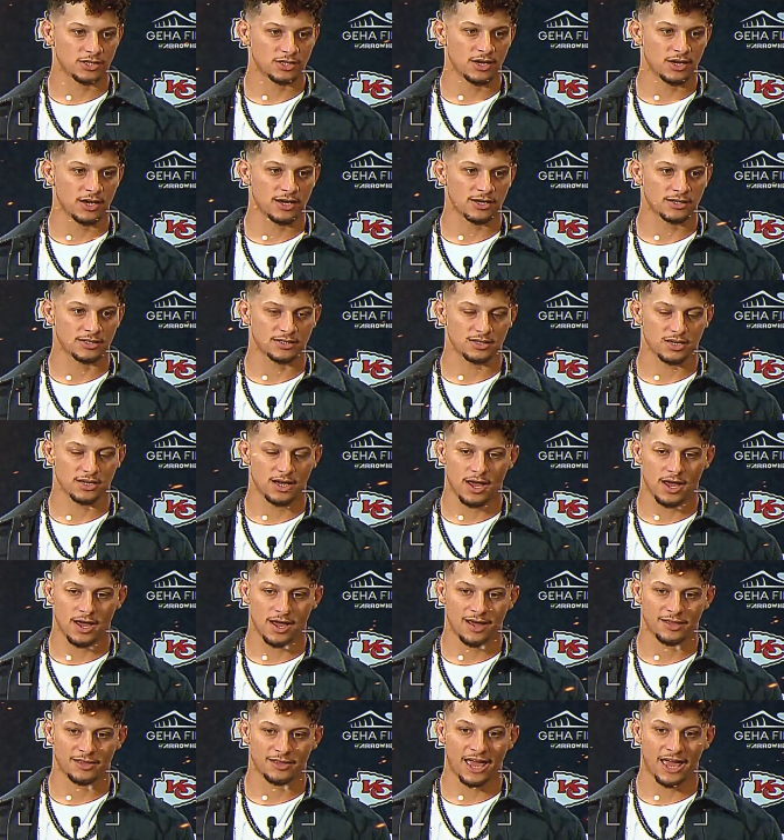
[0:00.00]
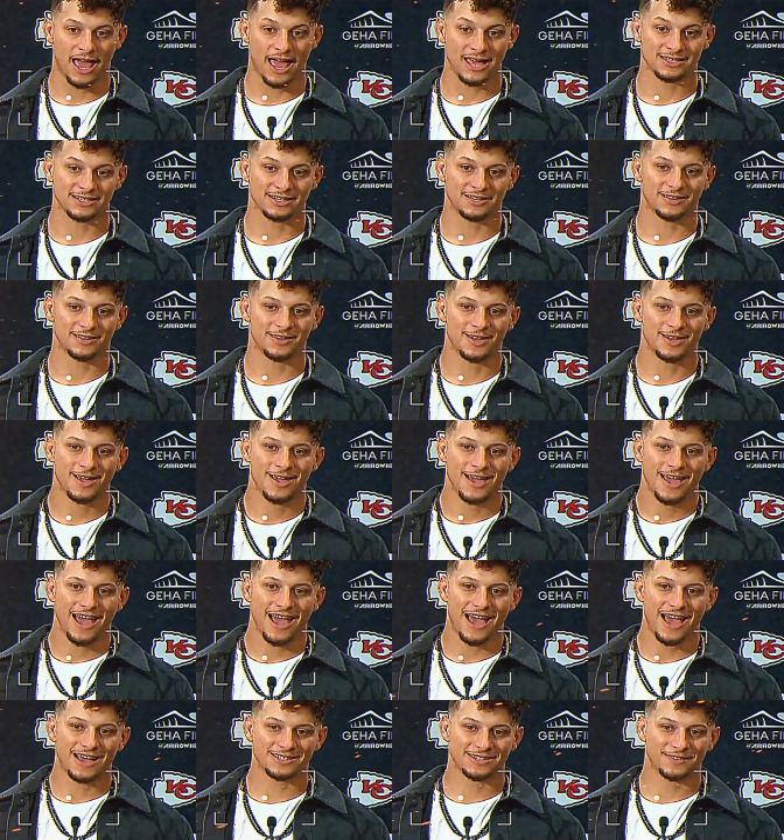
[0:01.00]
Here's where things get interesting.
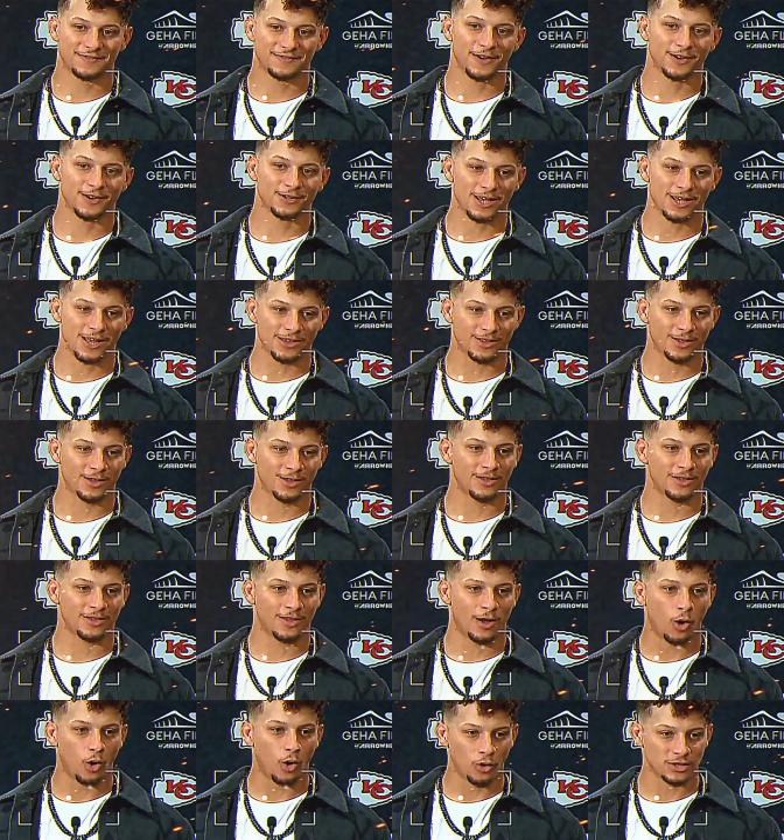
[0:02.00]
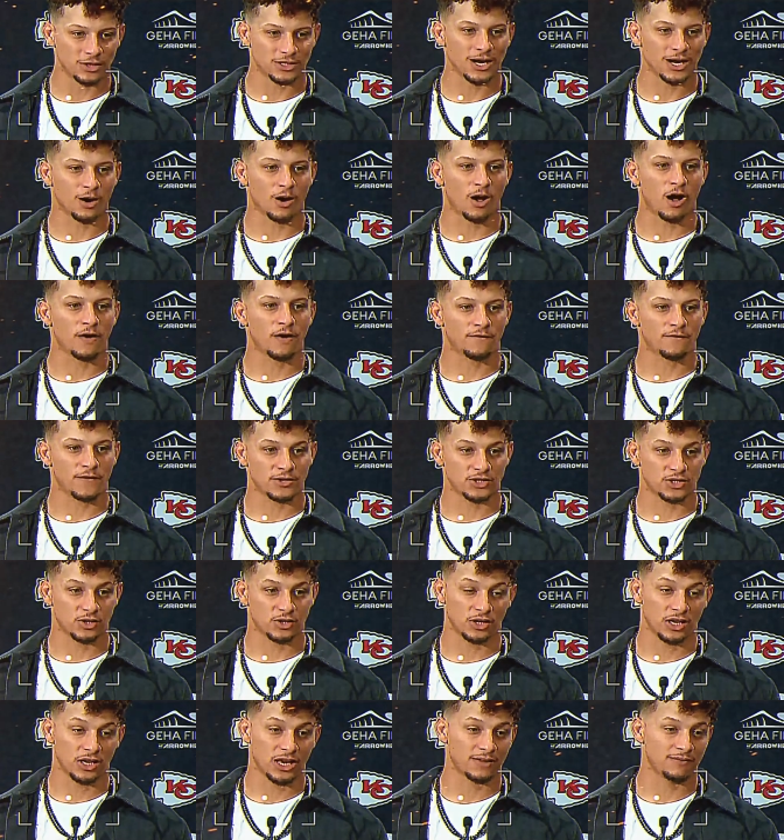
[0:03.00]
Dane Brugler, an
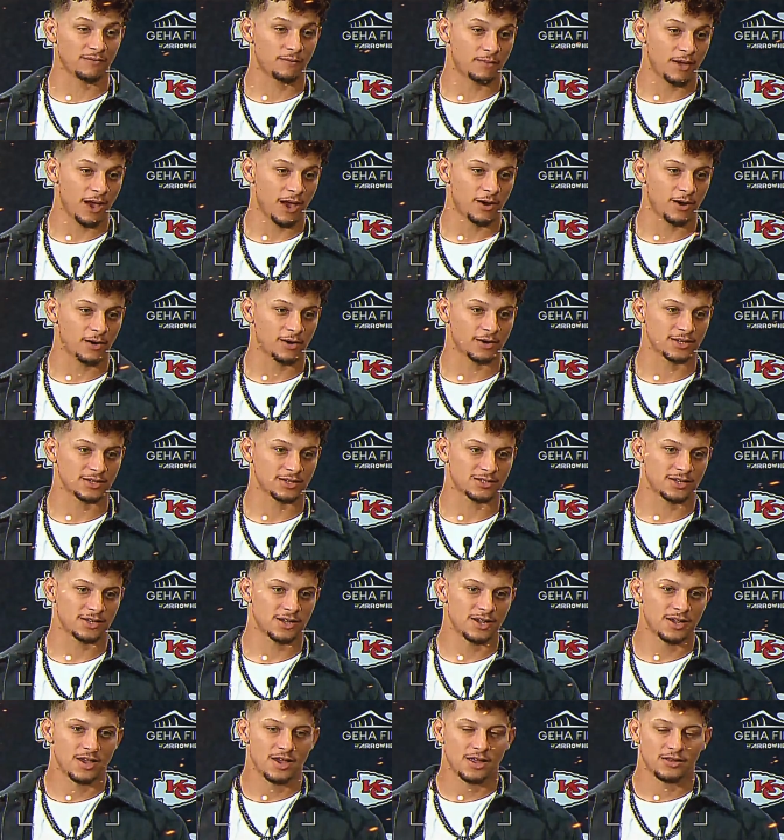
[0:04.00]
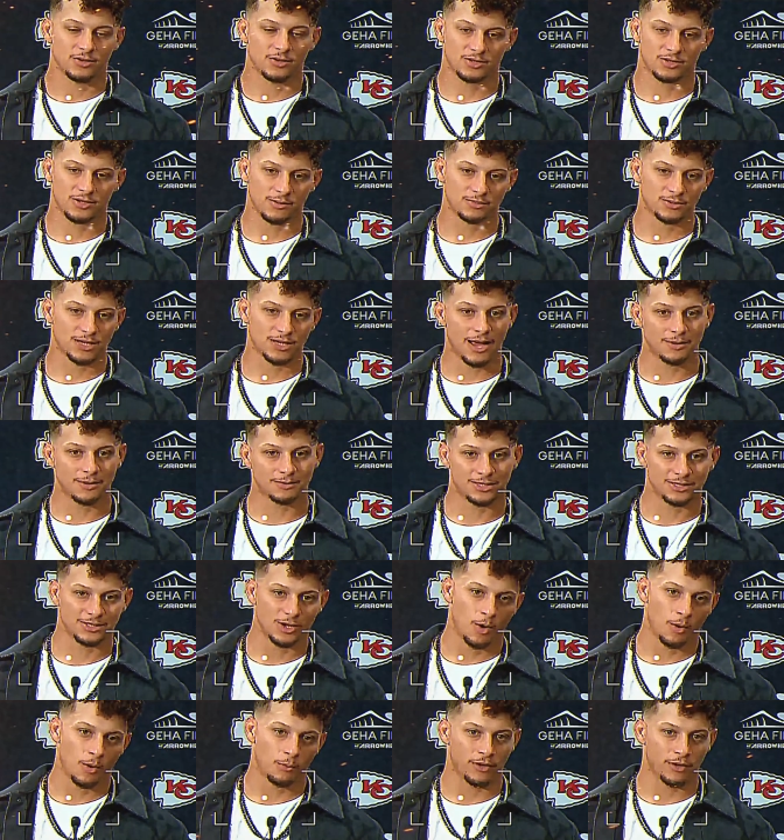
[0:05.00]
NFL draft expert, had him
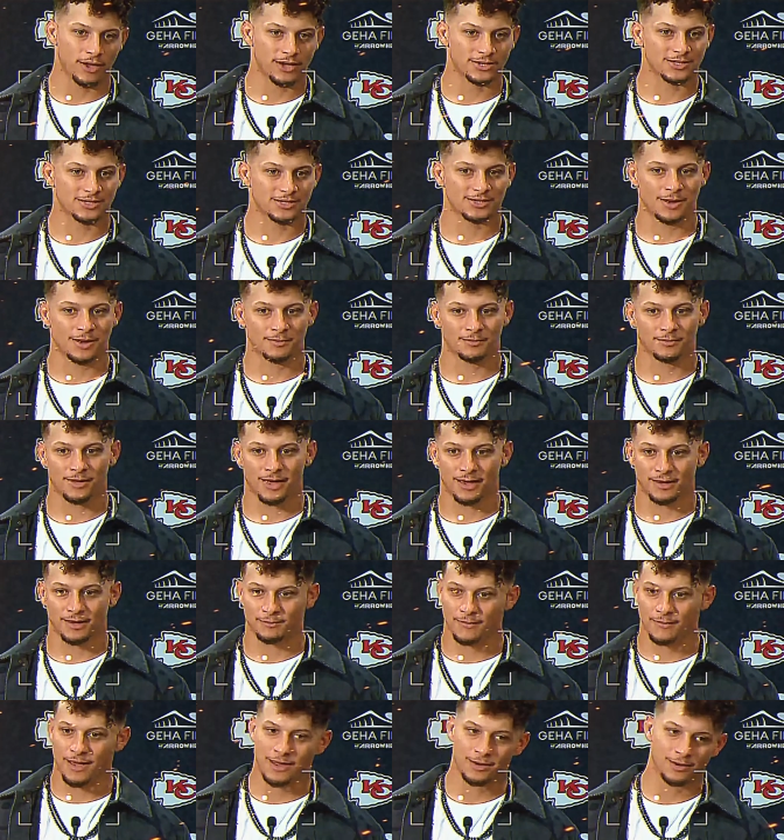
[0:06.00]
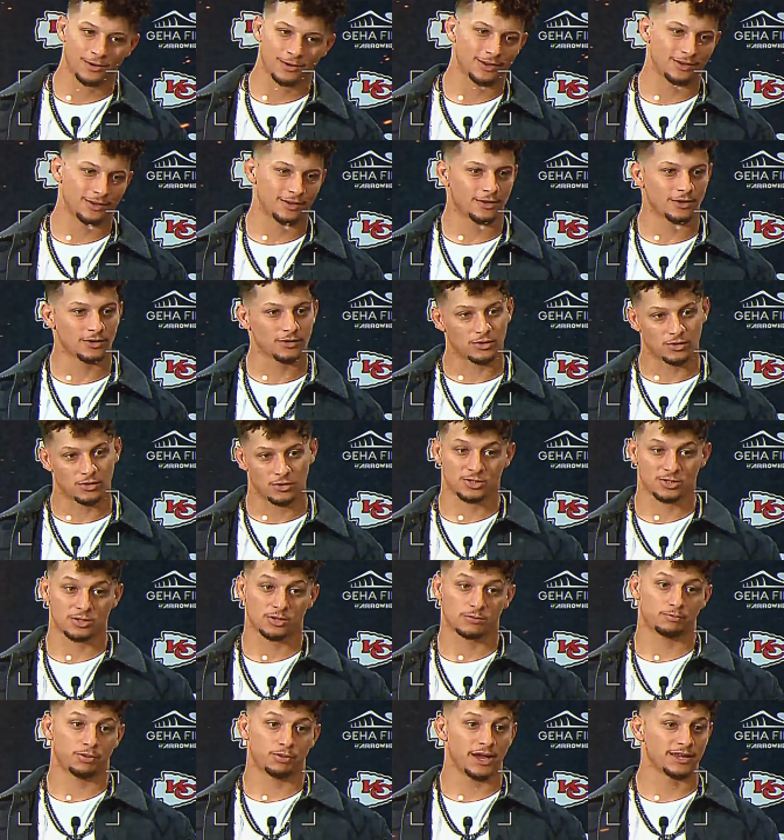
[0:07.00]
ranked as the TE22,
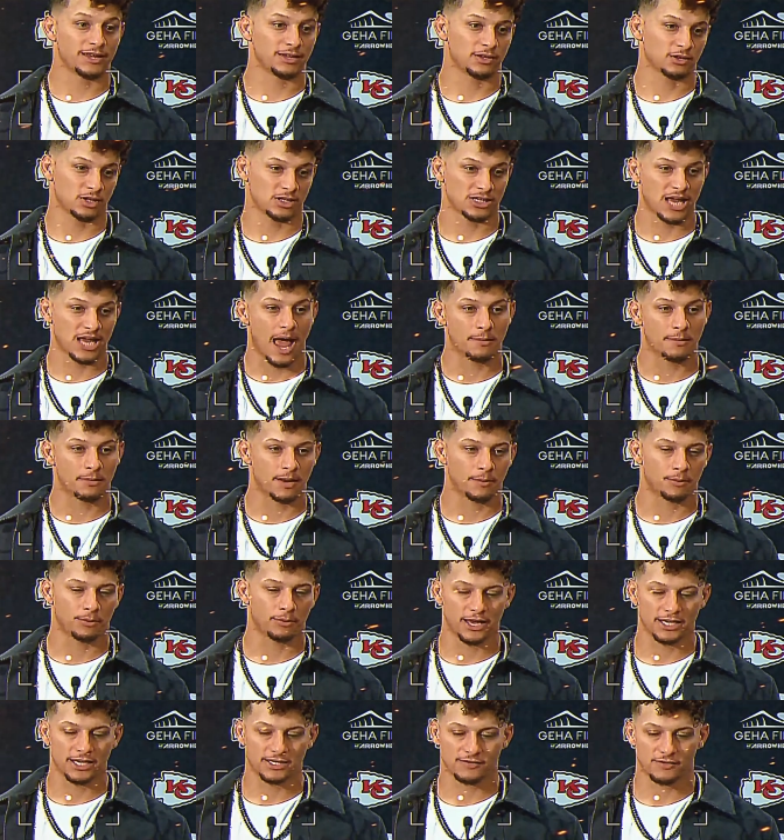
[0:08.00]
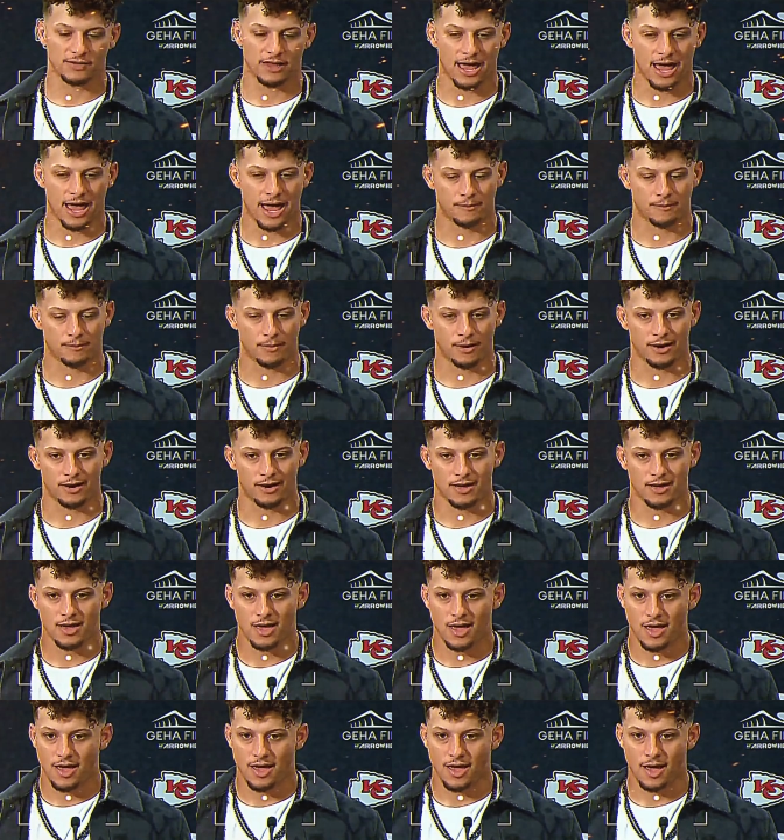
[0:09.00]
which isn't exactly top tier.
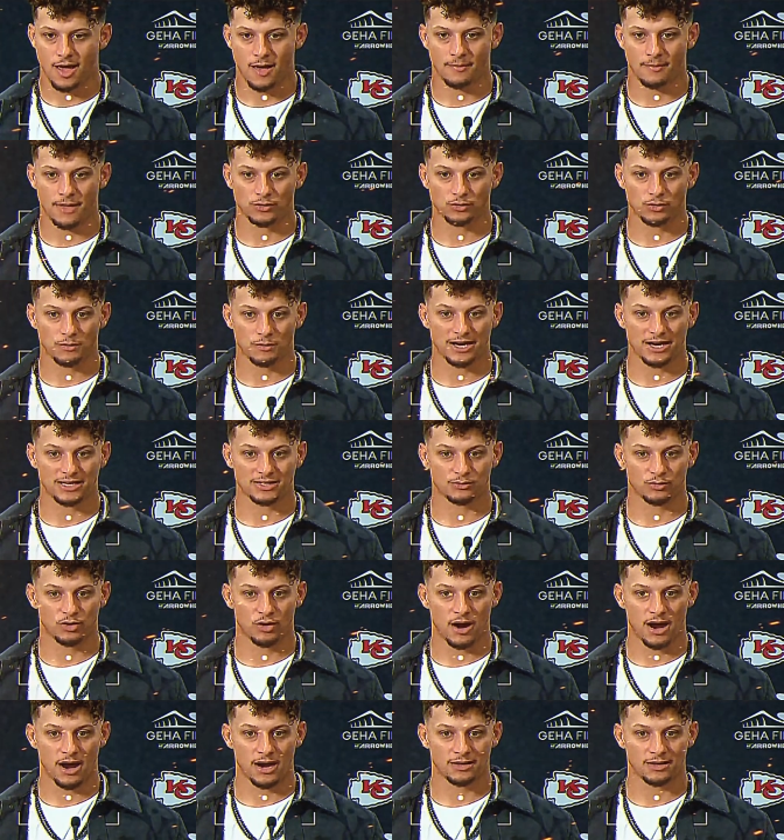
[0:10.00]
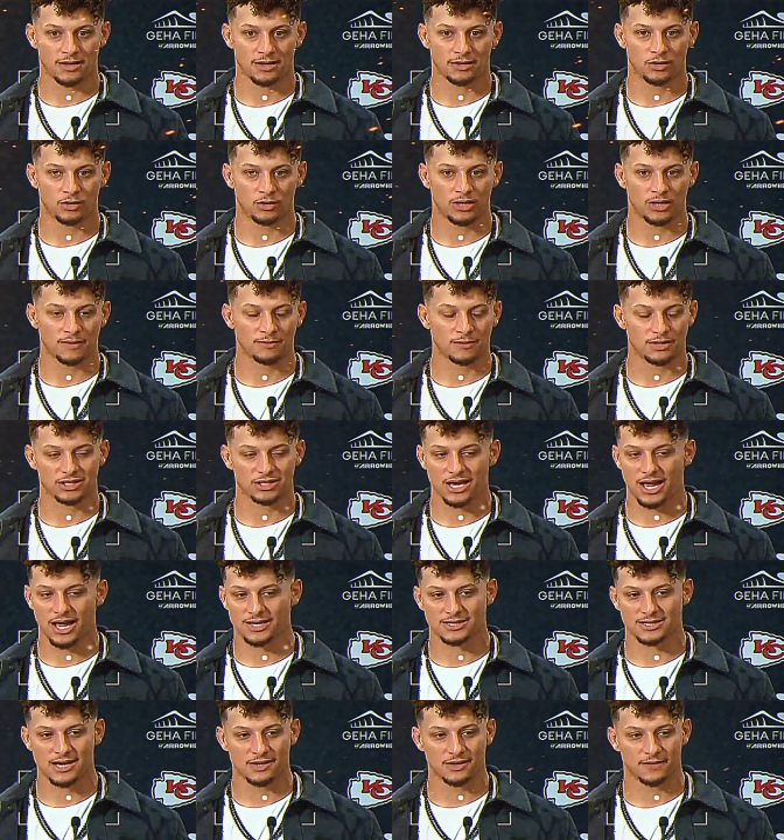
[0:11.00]
But, and this is
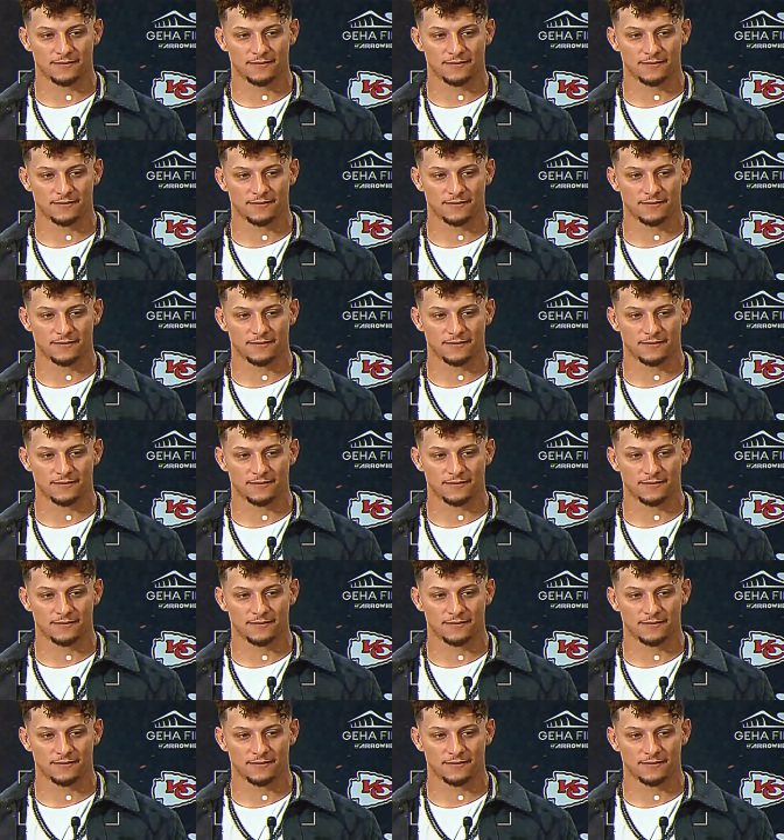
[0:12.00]
important,